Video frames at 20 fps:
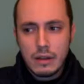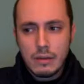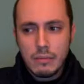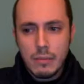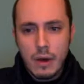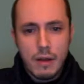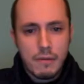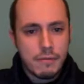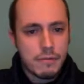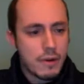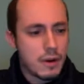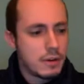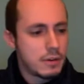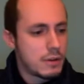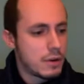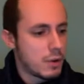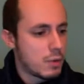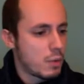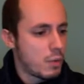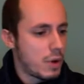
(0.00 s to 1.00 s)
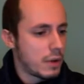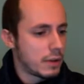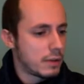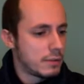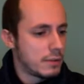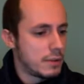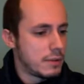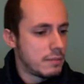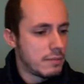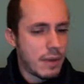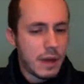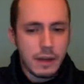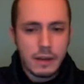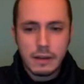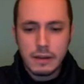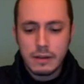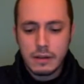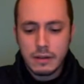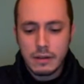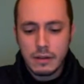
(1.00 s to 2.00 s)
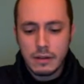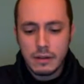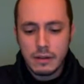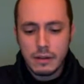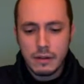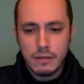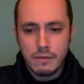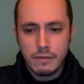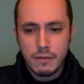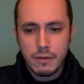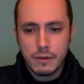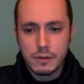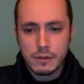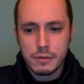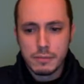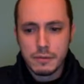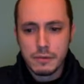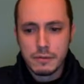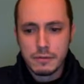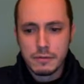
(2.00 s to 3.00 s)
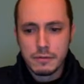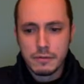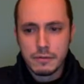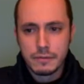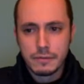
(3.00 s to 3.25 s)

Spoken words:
My friend, you're welcome to make the first move.